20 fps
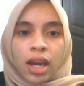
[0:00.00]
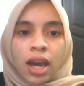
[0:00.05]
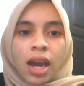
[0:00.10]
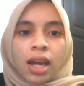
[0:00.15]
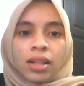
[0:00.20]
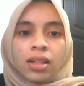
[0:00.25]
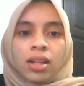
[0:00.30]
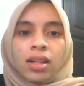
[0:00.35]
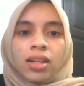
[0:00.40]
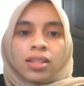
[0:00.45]

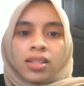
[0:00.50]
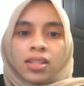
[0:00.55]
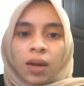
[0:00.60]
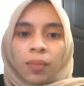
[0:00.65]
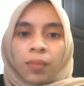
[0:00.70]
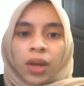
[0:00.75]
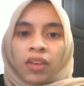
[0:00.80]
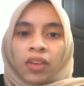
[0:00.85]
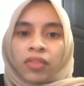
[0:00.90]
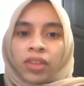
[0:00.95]
There is some
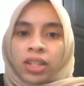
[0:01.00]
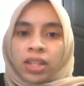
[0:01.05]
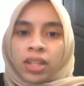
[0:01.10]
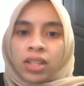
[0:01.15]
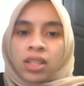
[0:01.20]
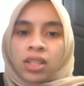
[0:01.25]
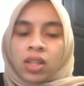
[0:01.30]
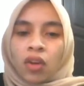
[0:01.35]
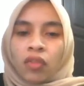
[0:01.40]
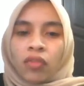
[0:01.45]

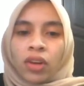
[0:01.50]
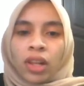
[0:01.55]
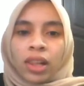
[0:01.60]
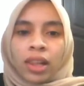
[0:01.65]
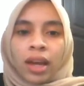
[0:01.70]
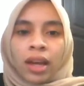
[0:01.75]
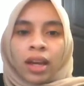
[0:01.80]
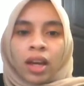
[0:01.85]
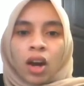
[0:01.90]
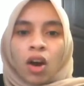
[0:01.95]
evidence of a
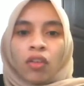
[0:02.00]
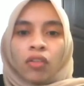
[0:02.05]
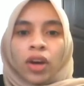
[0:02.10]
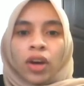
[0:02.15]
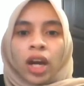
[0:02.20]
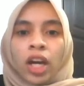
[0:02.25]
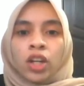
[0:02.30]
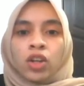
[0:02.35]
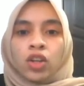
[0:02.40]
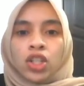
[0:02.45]
lack of
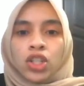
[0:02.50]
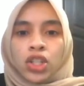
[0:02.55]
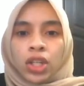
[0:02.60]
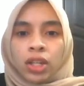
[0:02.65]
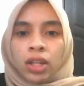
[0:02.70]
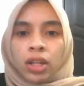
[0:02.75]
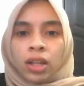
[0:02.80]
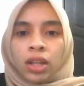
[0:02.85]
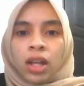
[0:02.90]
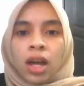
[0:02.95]

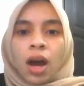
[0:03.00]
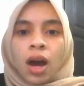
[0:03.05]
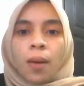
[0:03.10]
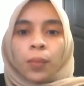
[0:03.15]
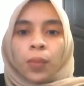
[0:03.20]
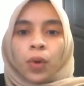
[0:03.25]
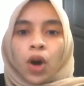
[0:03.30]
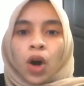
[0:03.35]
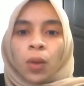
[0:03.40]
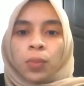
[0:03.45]
educational
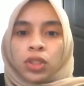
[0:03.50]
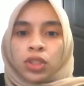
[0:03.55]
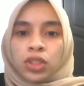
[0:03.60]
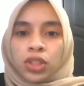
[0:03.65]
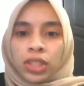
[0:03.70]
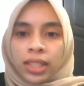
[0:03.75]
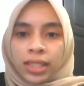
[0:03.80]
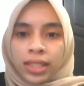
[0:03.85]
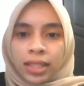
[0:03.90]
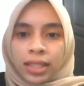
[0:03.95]

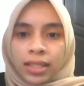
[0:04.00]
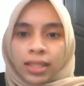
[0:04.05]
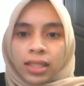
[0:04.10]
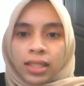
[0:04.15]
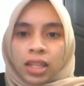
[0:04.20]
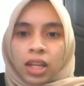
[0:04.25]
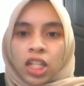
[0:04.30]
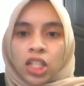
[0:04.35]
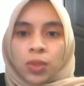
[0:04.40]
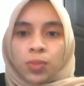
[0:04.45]
opportunities,
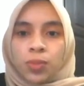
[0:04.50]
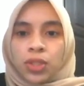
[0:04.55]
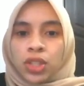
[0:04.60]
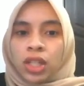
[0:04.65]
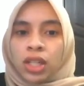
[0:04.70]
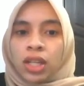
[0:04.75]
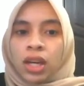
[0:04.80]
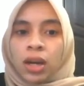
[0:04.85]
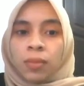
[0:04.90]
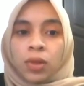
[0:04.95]

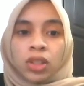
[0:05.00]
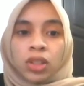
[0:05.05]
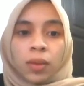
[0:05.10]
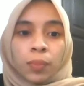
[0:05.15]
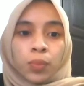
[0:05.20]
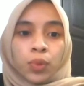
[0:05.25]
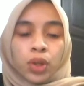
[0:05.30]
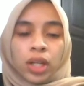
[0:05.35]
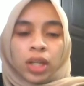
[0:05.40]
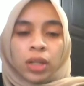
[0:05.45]
especially among the
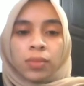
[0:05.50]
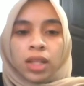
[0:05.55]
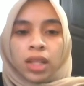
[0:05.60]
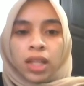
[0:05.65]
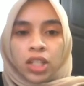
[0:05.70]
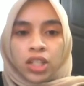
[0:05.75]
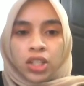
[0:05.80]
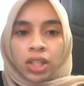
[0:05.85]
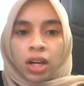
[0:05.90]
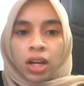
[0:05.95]
poor in
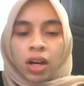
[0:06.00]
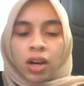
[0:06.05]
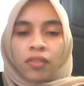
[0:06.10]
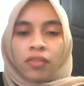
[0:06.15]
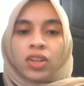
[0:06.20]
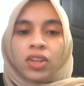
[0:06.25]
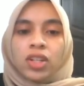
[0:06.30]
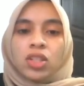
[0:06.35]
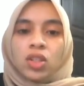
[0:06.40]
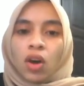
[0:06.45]
Malaysia.
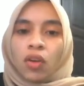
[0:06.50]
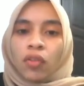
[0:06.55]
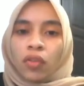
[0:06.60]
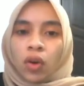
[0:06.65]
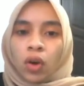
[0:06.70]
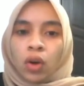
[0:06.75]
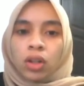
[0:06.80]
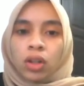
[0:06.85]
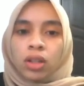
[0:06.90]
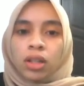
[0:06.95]
First of
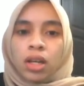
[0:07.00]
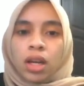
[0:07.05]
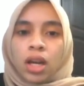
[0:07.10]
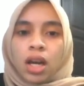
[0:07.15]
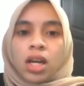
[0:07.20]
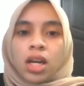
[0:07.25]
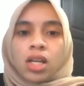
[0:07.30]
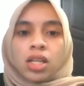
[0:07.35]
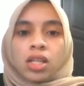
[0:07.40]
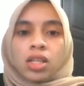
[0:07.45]
all,
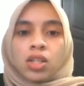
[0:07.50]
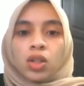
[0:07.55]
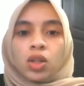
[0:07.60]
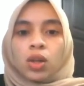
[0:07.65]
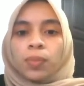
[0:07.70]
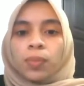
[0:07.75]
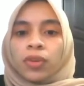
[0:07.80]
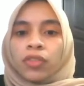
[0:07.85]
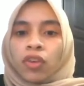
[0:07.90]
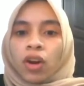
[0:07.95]
school
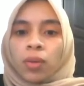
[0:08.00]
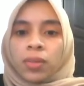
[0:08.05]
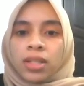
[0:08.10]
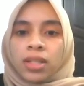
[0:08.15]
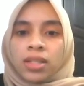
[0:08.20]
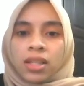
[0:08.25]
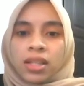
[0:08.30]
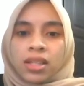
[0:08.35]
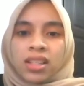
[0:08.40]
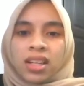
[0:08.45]
performance
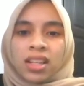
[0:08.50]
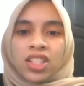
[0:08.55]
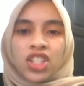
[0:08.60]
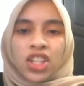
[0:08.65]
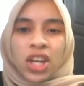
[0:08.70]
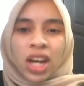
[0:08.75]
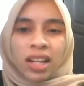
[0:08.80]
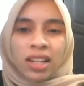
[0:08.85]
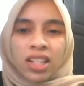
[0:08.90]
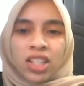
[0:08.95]
is a
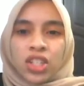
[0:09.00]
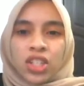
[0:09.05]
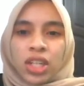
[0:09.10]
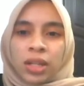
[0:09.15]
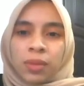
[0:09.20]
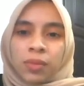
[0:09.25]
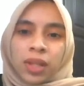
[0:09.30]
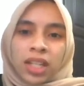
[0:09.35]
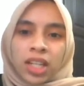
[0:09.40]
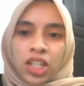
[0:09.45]
challenge in
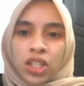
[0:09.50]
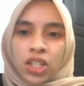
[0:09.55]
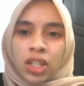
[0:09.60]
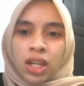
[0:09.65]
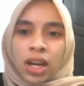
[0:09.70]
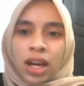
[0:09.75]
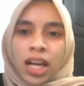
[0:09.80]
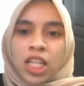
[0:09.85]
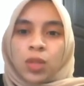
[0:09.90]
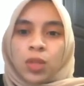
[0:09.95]

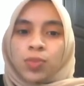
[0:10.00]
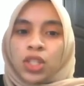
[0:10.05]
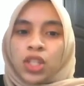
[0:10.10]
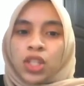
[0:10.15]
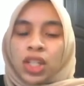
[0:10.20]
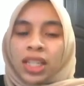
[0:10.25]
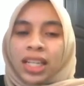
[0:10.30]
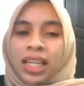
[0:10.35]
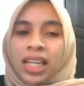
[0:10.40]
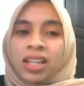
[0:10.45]
Malaysia,
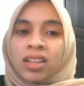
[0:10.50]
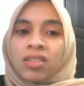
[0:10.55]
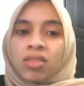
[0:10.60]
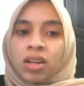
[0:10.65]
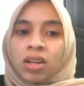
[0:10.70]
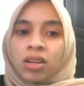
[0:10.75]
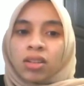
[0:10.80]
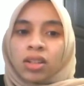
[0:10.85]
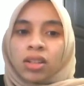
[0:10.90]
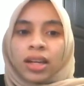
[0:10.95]
especially in
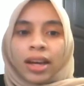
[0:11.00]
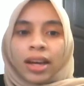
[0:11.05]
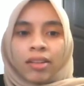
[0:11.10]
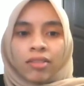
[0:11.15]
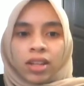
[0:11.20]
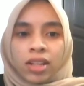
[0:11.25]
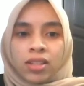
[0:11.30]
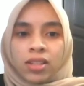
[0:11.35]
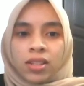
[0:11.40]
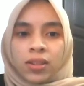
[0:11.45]
rural
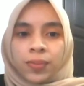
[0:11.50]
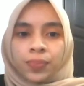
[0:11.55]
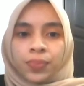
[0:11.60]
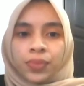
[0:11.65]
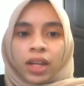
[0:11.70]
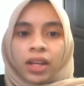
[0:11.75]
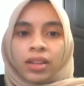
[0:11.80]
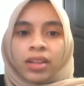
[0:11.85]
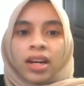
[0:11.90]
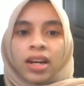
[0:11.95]
areas.
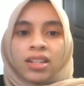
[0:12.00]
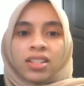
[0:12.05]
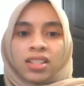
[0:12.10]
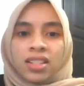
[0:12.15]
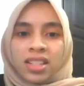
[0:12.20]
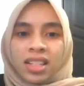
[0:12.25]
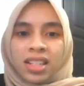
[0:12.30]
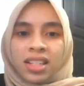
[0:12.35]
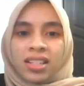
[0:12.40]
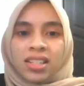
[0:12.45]
There are
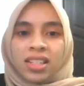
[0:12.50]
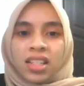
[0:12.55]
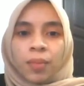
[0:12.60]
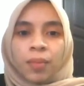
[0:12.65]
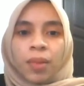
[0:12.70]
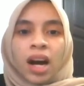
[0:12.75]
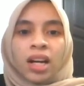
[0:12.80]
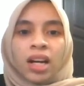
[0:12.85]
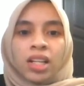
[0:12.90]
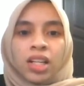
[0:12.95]
still some
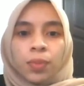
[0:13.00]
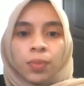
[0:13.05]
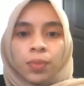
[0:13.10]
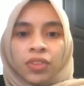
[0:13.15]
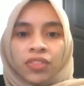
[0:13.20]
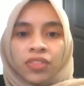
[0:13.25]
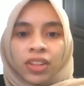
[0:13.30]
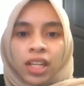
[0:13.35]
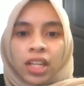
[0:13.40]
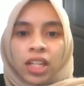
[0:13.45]

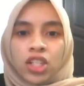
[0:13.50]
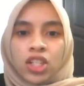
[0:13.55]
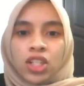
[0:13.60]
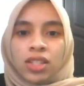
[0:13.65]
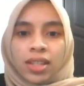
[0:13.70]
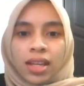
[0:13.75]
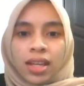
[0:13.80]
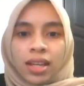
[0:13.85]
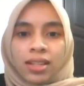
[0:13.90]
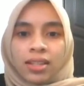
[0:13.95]
underprivileged
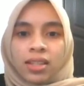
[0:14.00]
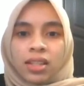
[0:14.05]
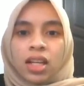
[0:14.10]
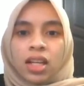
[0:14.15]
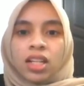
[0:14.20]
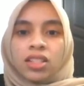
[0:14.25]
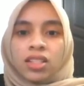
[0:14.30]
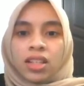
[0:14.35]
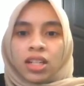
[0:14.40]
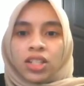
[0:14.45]
states,
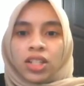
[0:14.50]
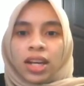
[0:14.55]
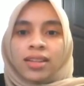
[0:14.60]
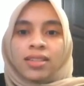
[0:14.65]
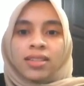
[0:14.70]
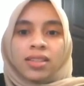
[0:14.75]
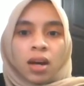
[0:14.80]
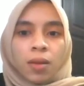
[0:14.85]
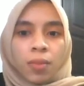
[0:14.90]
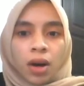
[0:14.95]
such as
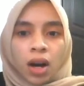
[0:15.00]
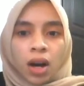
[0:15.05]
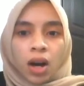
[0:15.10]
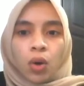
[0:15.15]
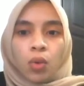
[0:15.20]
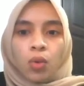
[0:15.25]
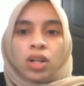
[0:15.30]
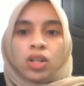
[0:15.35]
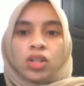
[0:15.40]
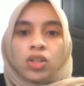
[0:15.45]
Sabah,
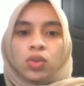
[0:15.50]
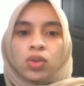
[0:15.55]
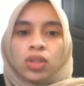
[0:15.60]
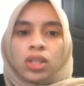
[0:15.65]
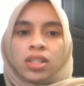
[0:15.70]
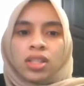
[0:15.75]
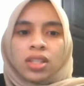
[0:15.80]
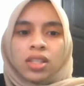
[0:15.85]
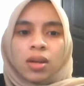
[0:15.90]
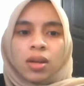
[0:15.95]
where
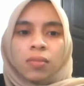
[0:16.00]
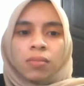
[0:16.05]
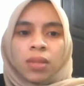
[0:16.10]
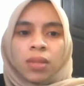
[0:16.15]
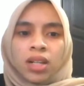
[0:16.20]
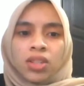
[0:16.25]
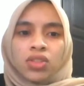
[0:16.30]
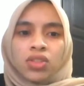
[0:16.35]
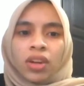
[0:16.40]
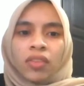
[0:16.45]
students
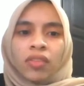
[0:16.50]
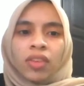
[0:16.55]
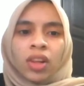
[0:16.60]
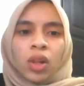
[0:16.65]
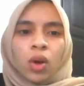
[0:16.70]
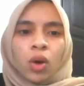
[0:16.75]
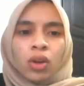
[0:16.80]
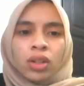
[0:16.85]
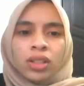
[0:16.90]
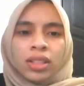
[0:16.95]
must travel
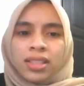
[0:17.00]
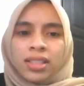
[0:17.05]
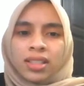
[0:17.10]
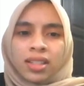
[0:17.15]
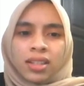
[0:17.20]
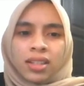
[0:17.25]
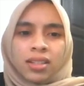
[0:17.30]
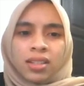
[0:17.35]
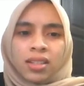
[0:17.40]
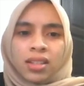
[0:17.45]
long
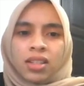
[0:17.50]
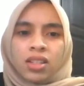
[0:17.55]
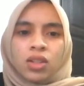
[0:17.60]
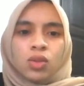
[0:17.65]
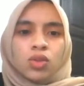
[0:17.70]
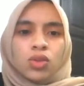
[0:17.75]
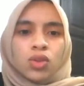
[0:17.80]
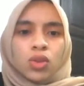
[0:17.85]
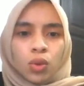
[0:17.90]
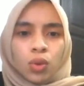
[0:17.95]
distances to
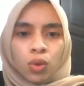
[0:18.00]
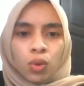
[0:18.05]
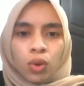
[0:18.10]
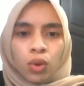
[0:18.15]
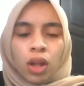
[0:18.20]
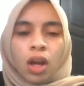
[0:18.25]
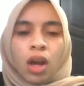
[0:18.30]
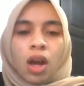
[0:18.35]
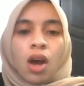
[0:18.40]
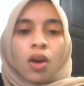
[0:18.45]
school.
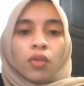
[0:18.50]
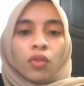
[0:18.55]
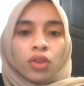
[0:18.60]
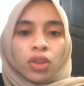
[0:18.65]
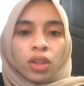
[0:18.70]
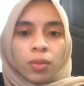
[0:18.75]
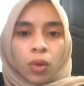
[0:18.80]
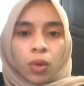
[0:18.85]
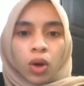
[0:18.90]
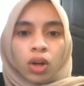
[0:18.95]

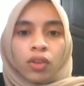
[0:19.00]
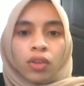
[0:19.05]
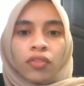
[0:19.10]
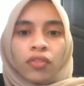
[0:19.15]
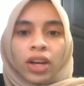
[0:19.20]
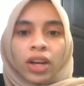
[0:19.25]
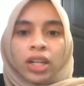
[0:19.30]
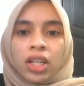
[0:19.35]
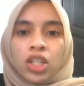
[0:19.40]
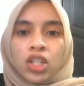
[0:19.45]
Furthermore,
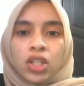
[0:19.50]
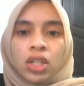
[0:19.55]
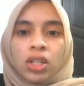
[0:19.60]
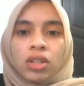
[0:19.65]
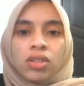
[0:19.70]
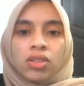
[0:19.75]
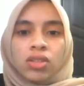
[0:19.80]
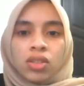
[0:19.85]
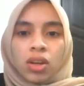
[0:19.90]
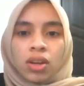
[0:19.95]
financial
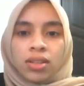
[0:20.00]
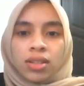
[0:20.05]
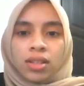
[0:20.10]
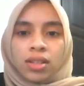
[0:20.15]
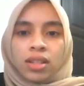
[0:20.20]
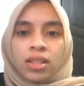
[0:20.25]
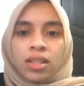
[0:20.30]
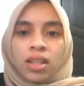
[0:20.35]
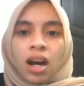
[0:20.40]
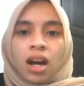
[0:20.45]

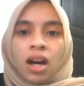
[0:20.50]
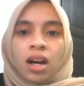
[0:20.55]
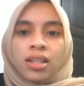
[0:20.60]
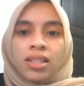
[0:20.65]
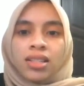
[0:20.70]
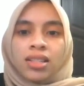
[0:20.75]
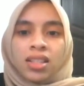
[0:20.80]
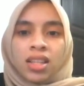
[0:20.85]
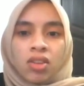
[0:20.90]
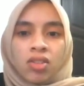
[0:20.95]
resources are a
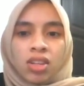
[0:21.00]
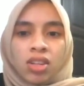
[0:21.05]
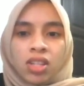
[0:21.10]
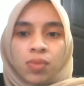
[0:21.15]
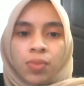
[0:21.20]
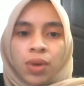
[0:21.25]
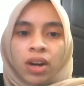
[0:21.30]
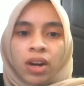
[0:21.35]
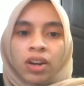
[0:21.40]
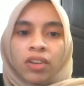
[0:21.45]
serious
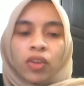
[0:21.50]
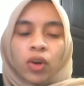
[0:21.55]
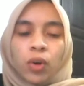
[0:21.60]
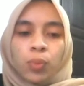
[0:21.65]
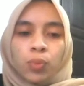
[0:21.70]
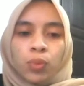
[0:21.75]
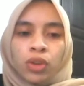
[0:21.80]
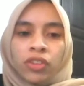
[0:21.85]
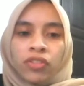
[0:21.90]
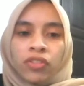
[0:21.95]
barrier for
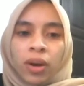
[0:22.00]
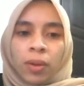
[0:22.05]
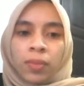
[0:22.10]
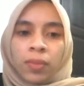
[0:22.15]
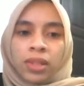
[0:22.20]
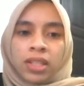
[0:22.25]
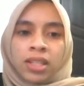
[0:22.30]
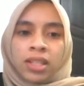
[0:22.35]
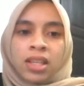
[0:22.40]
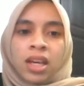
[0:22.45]
poor
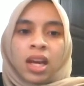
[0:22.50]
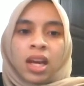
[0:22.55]
families